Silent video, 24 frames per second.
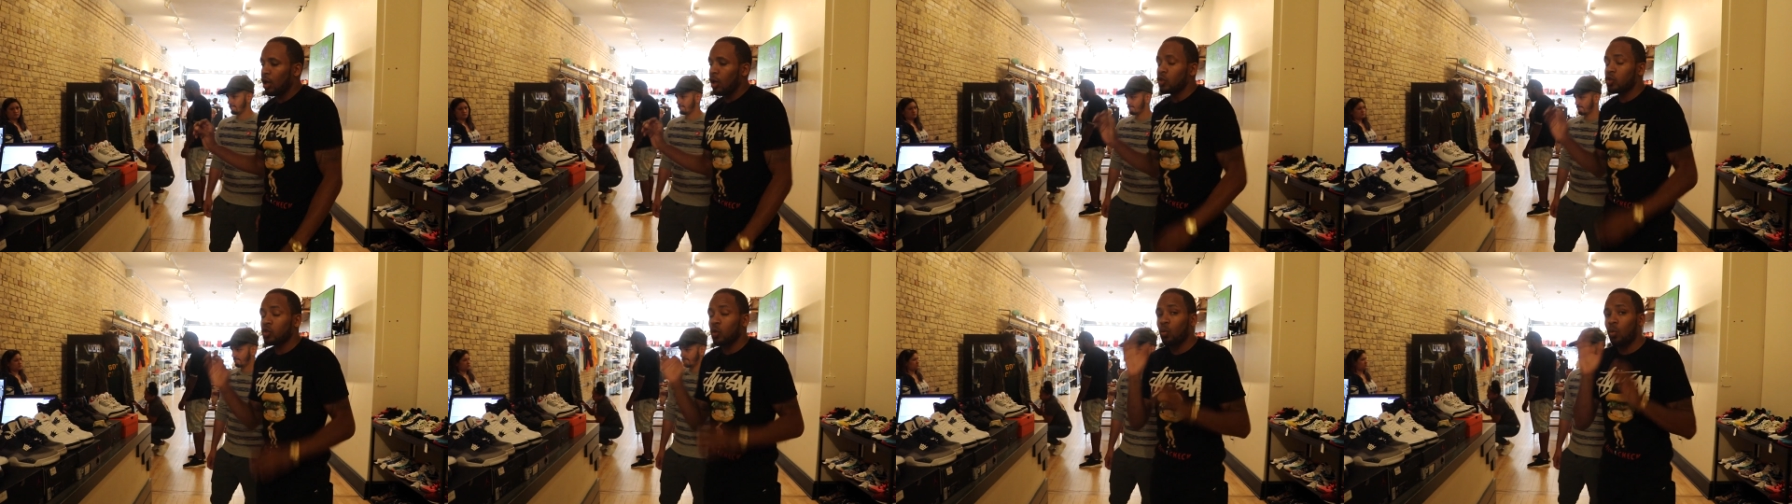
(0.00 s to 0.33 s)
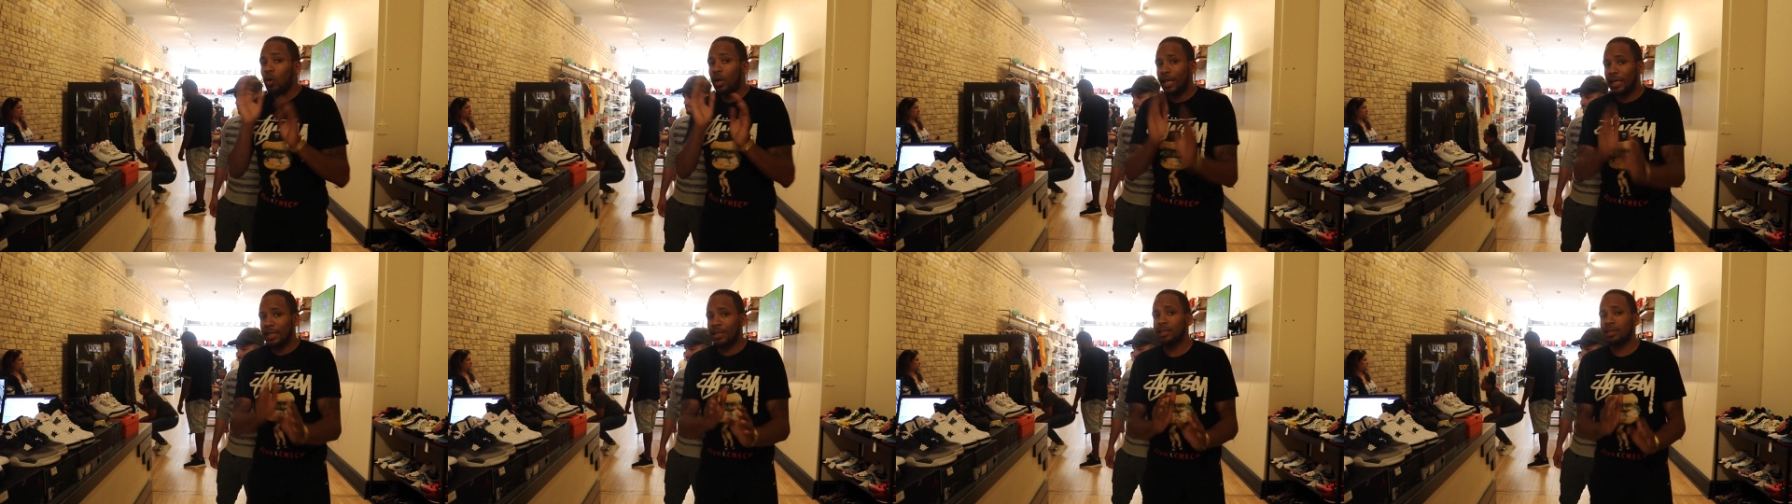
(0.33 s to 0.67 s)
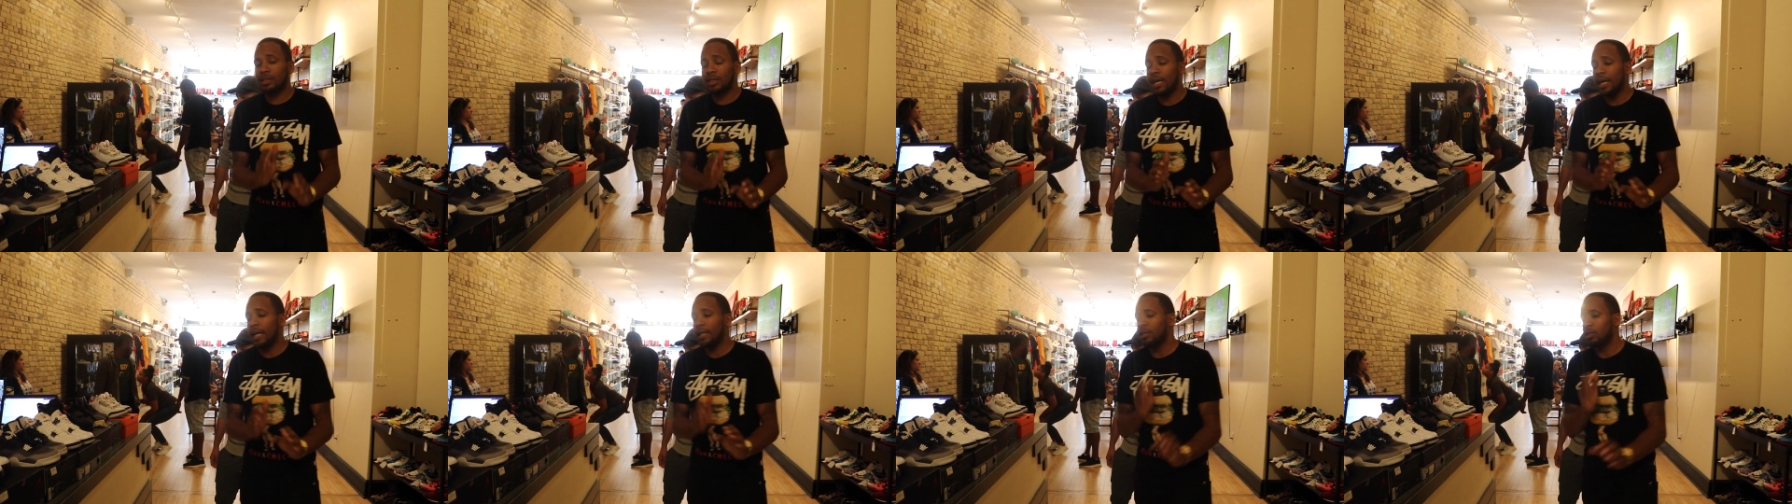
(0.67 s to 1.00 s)
So what he
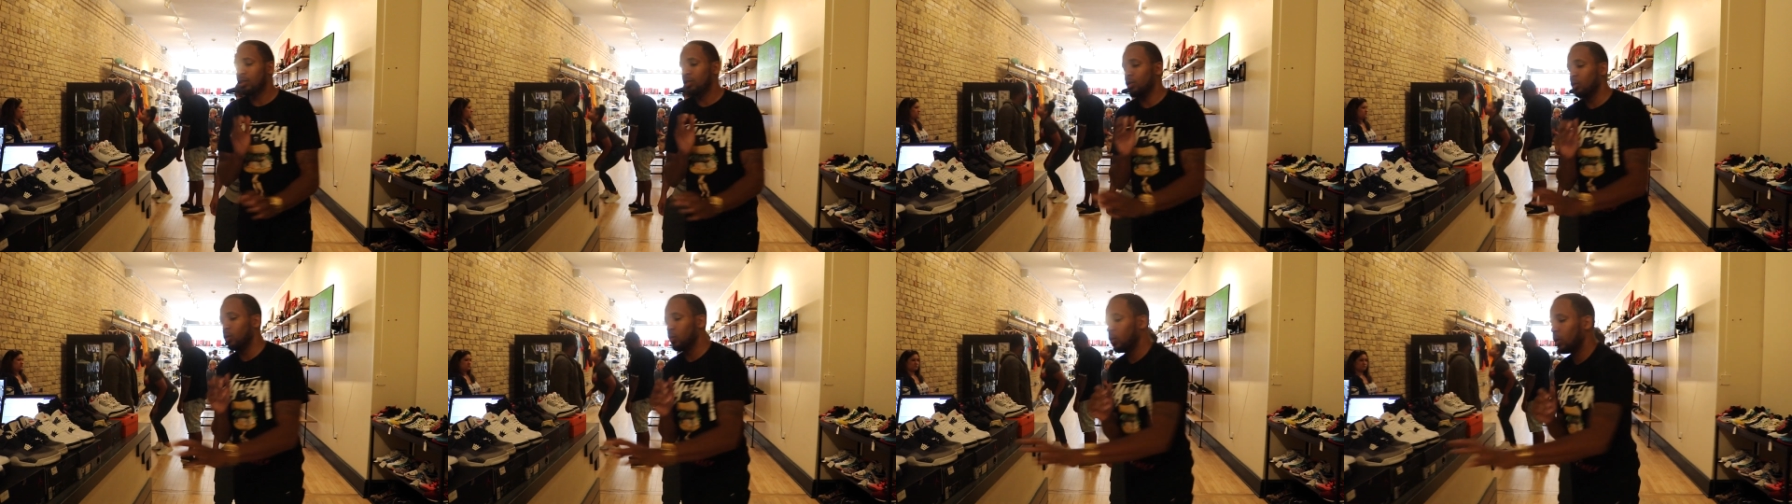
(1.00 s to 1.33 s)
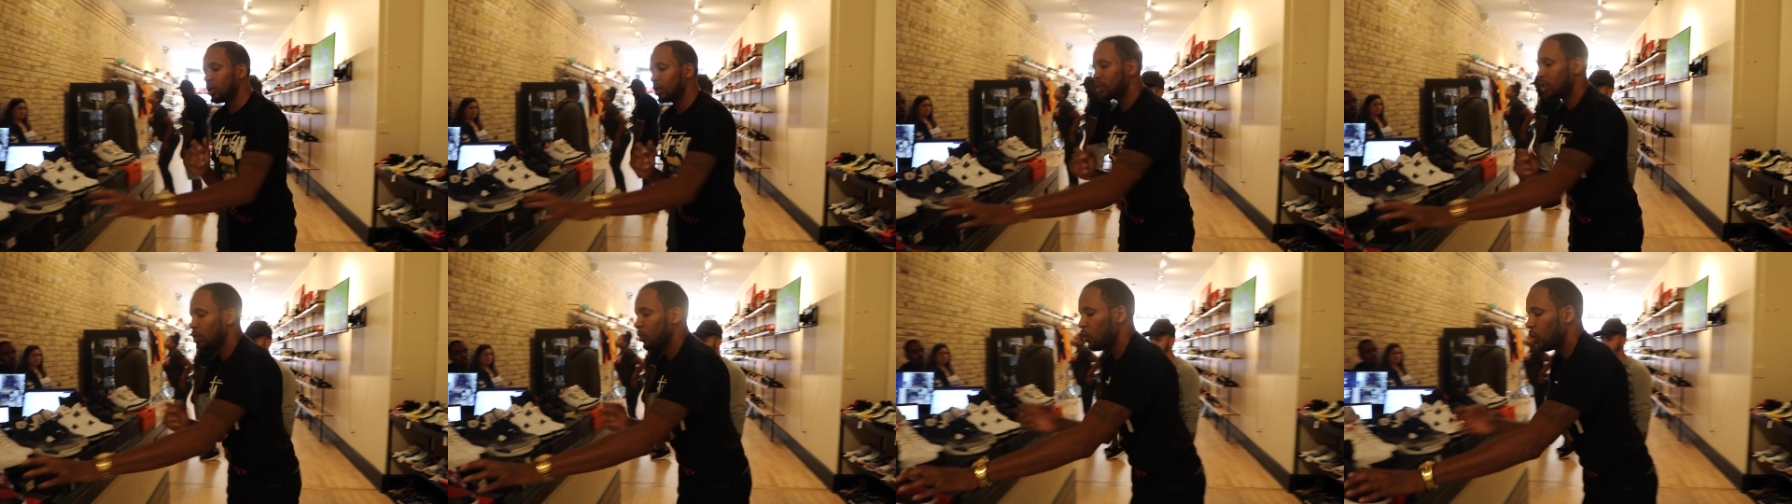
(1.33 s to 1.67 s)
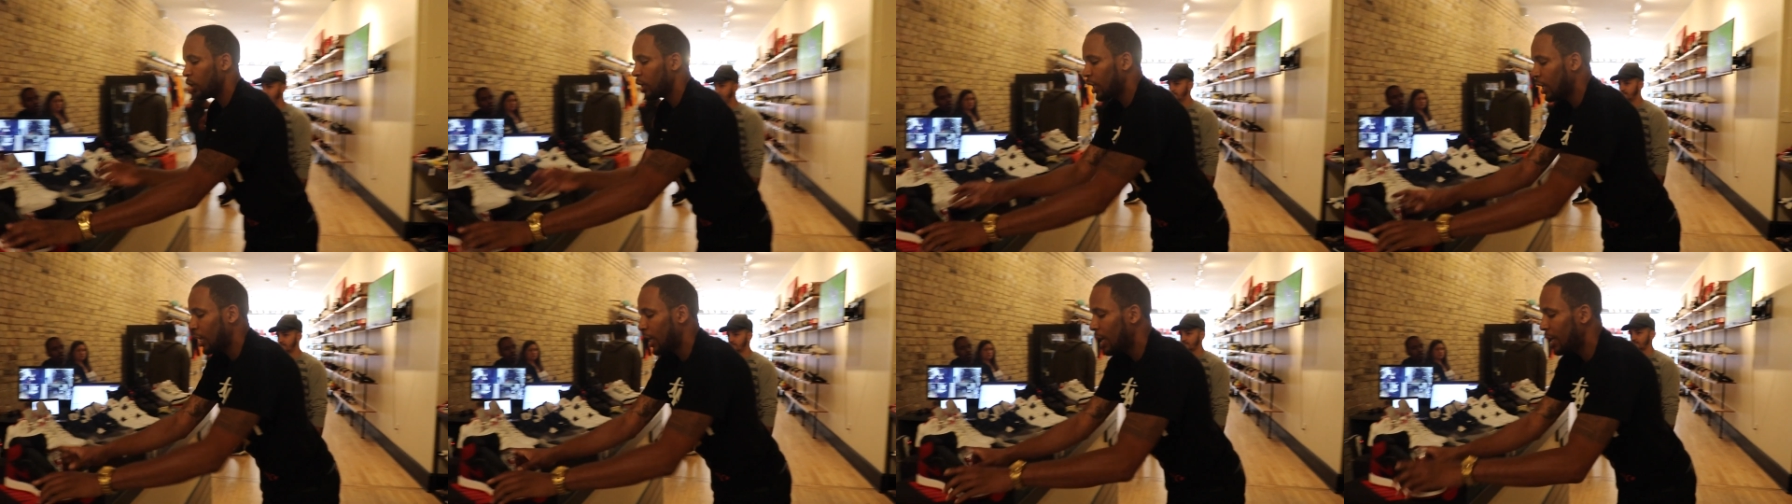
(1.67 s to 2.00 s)
decided to do was he
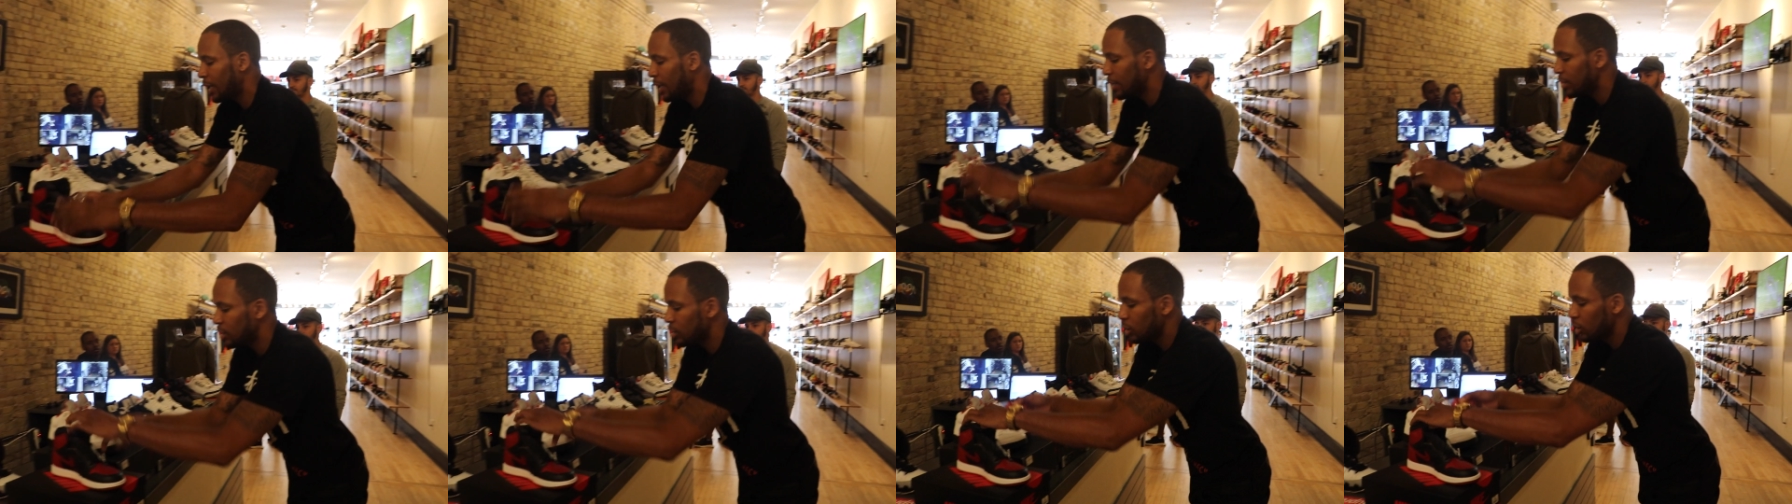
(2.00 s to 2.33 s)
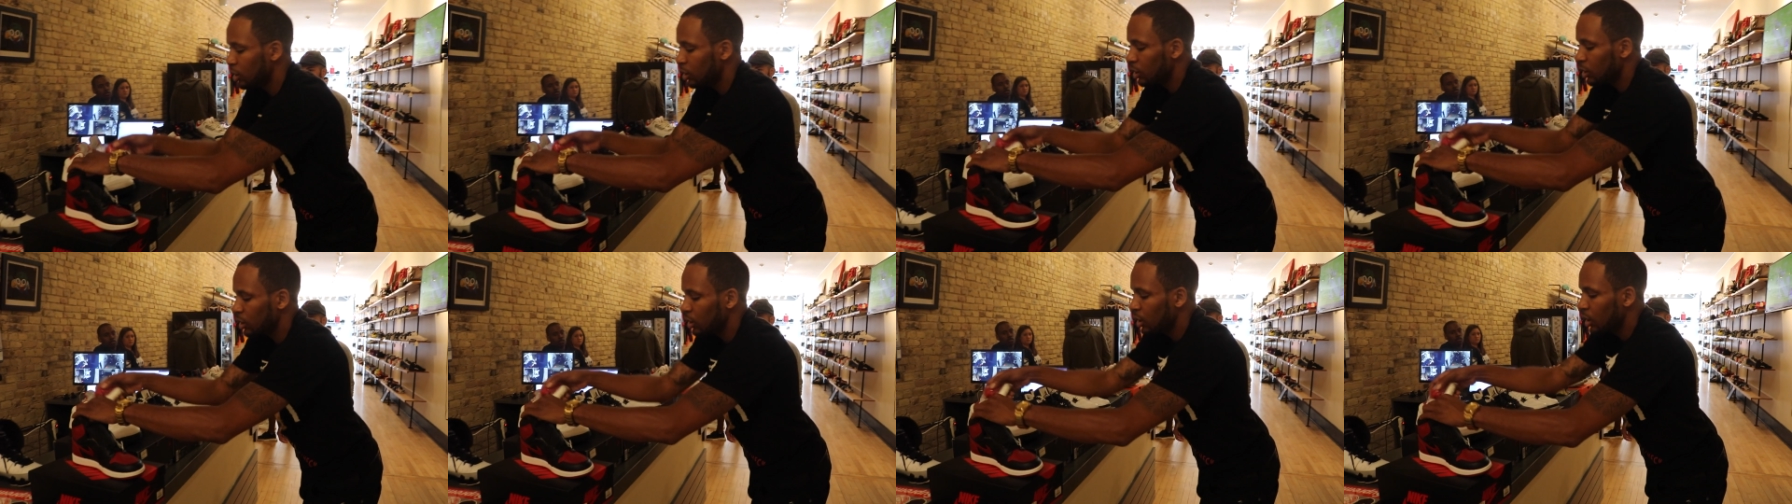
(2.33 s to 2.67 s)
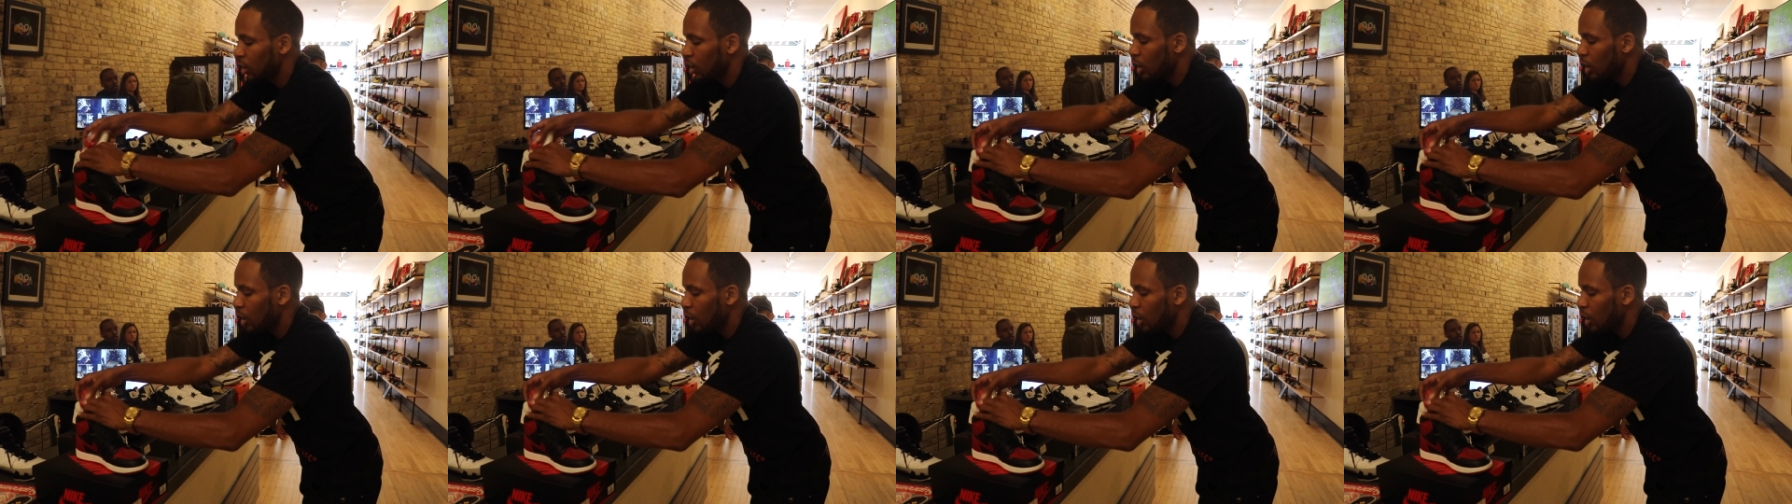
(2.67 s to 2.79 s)
went ahead and took